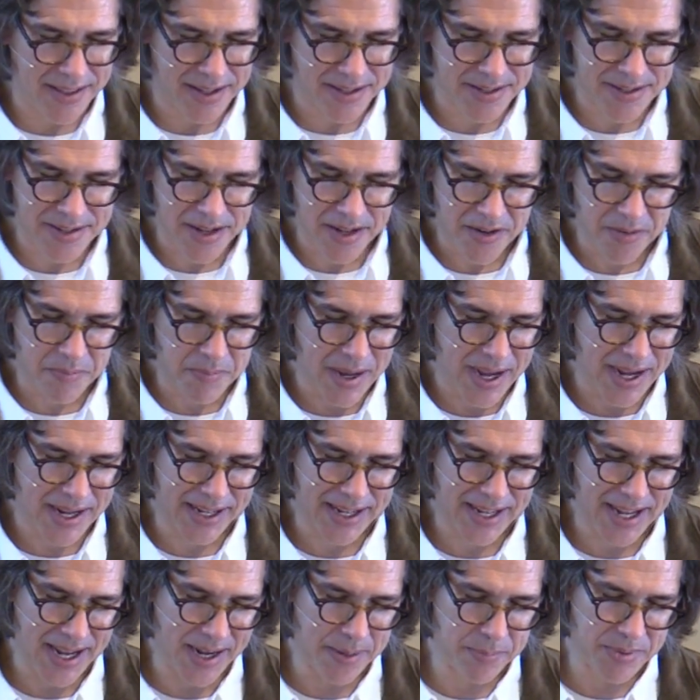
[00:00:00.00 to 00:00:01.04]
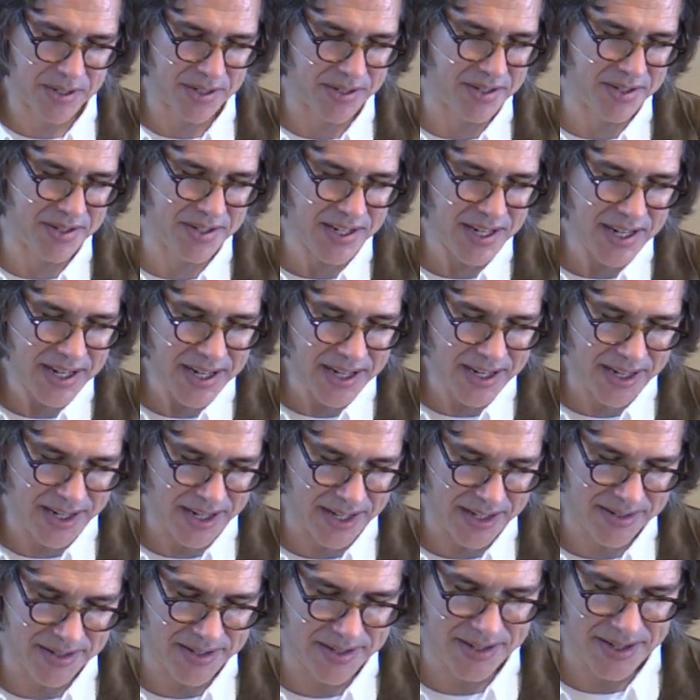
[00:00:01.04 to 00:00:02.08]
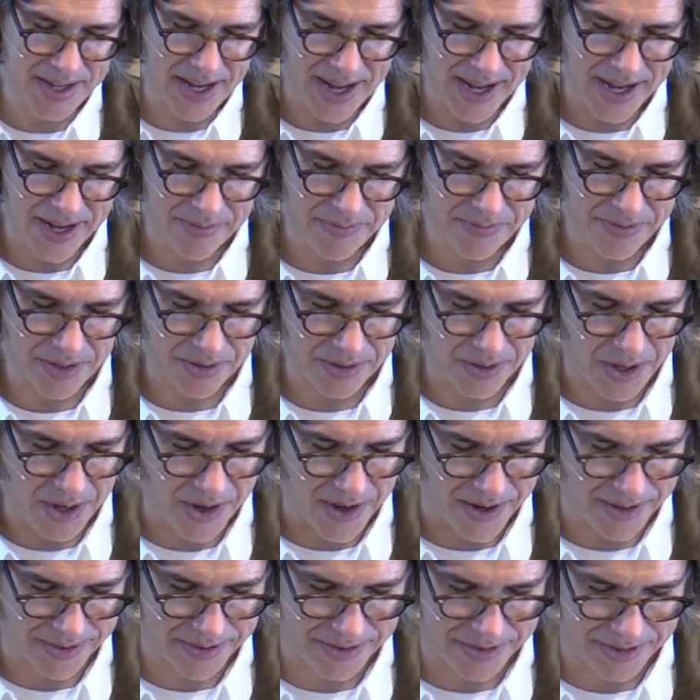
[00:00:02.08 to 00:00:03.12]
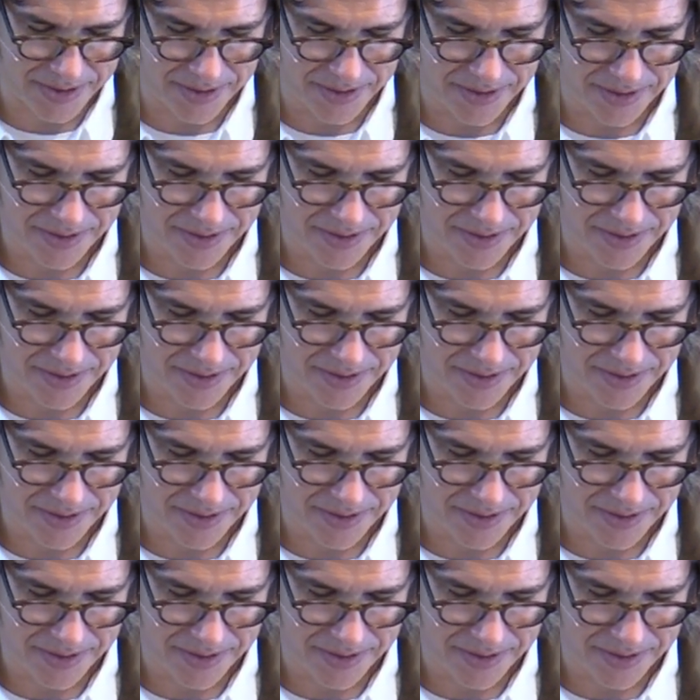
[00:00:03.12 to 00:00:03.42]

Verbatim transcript: The Son of Man came to seek and save the lost.